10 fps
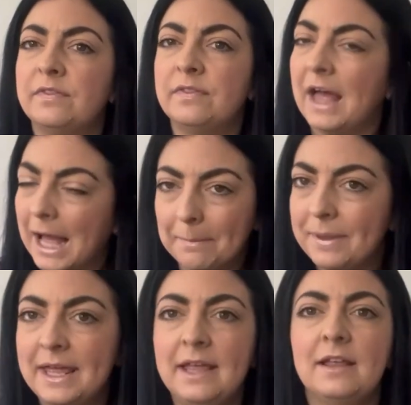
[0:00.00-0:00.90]

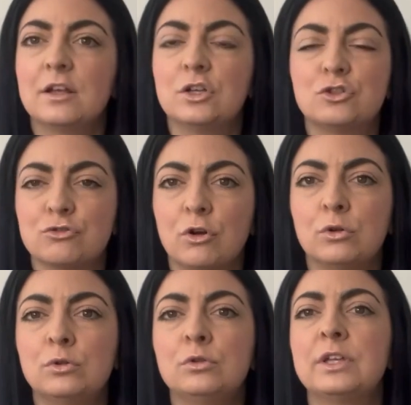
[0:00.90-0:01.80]
happy,
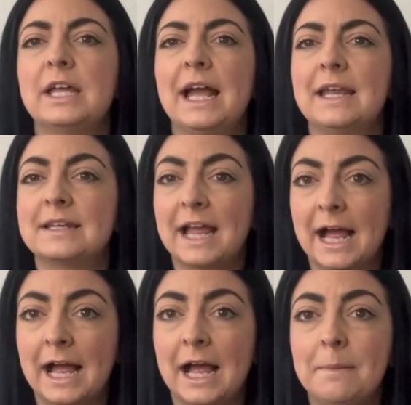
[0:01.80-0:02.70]
controlled and
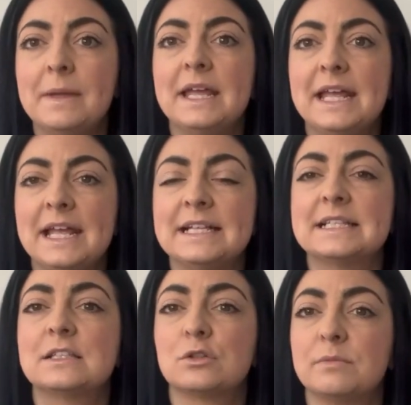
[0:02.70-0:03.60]
calm is
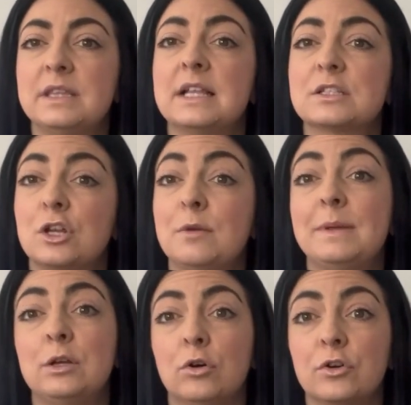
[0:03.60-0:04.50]
something that's going to be
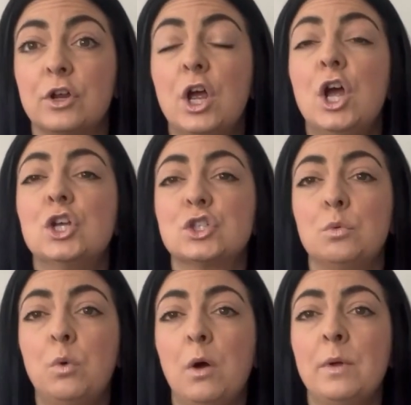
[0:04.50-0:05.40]
good. So
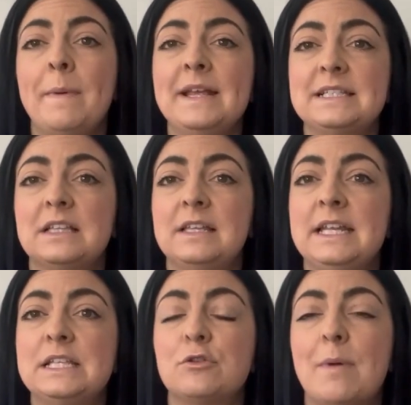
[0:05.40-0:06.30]
what we basically
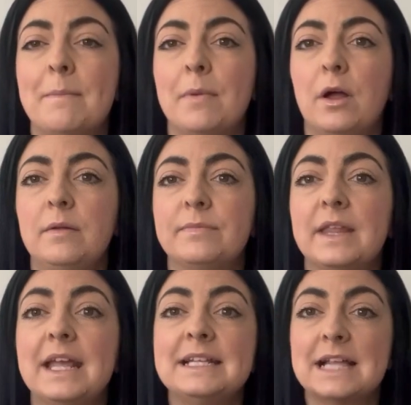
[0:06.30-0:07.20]
need to remember
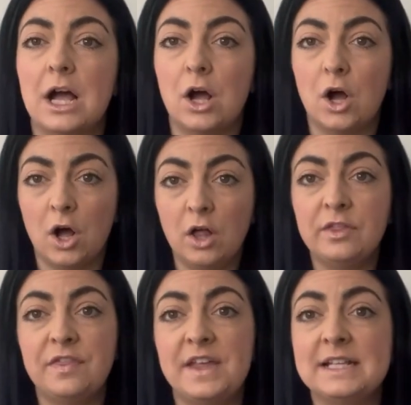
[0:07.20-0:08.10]
is that all
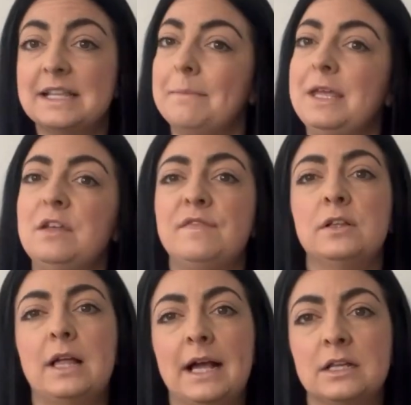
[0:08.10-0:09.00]
the things that make you
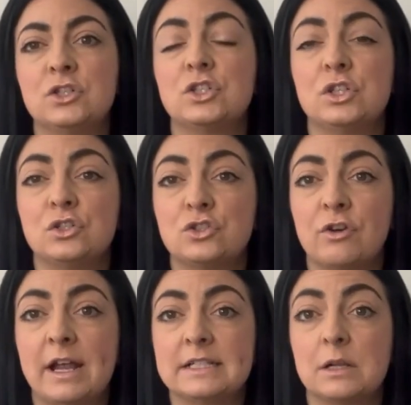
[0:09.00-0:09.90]
feel anxious and
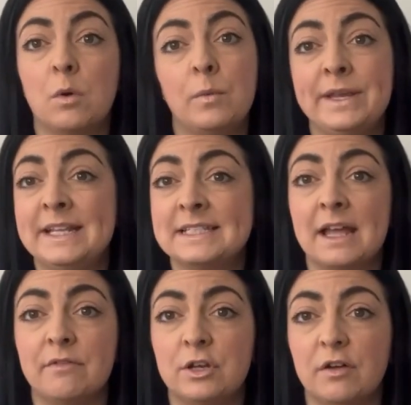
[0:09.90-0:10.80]
stressed are what we need to
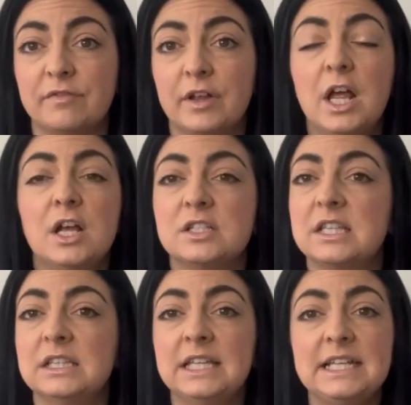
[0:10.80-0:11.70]
get rid of. So
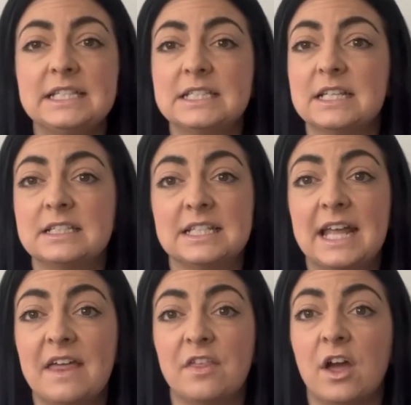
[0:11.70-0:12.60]
the lists
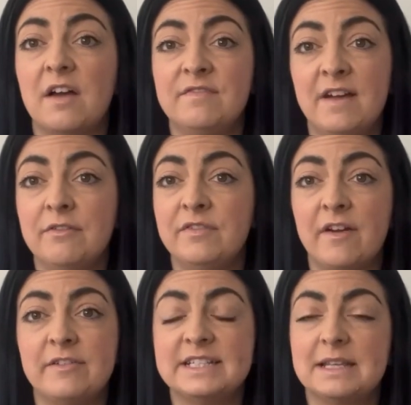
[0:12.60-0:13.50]
together are
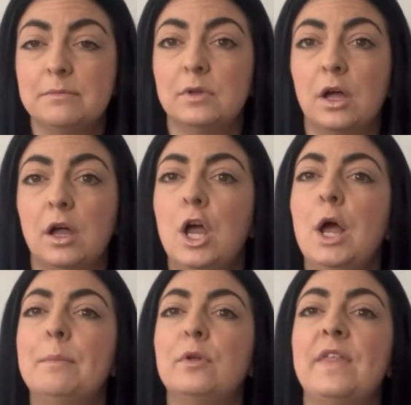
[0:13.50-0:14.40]
very similar,
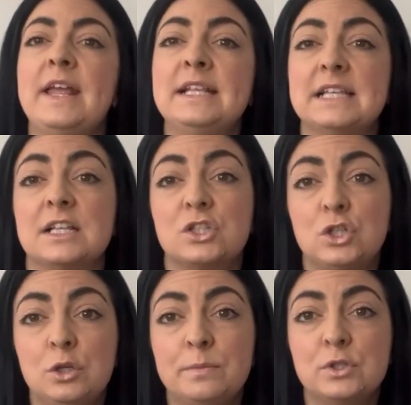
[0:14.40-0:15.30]
but these are
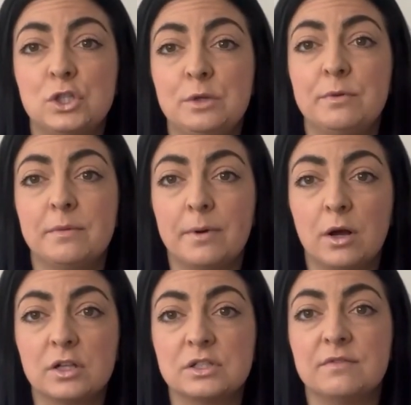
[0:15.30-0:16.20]
super
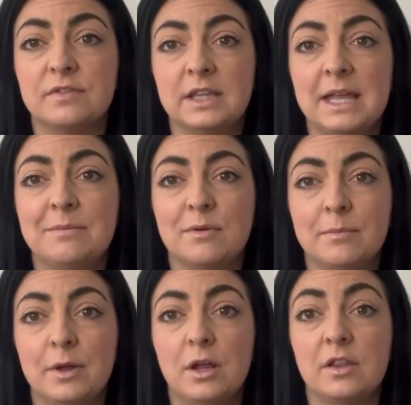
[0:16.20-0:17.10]
important for labour and
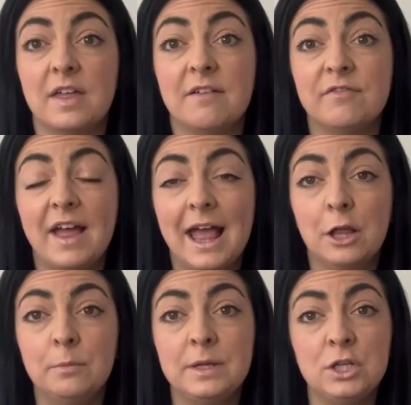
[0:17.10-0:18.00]
birth and for
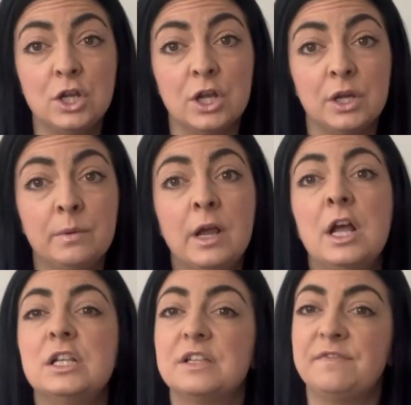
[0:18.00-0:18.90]
helping you
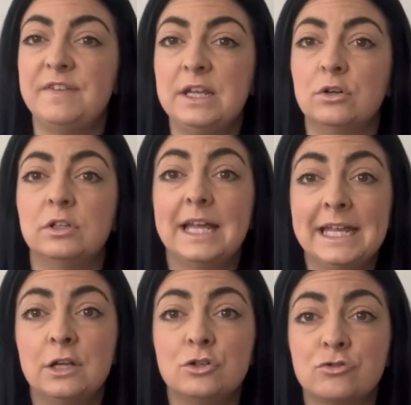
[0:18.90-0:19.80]
to feel
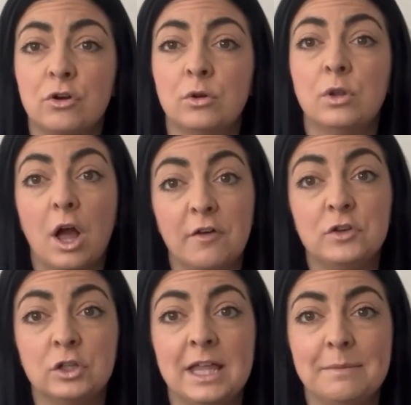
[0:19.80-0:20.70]
in control of
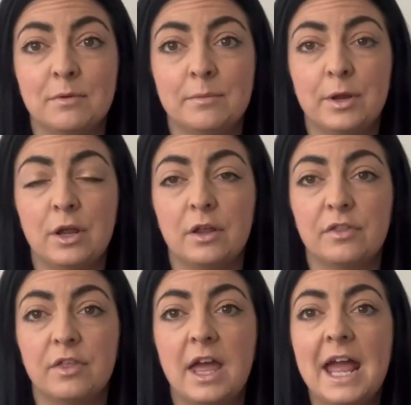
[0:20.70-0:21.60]
your labour and birth.
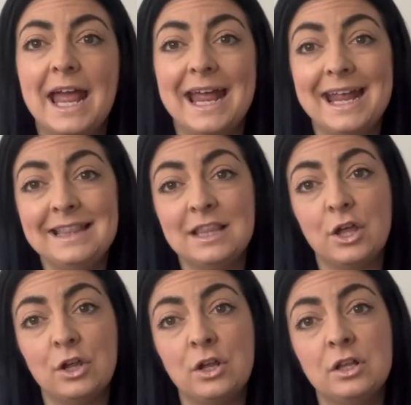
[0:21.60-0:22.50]
In
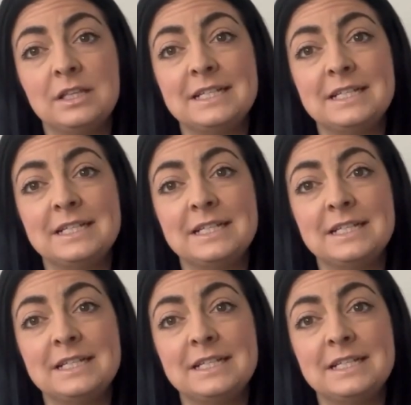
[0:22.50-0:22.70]
the early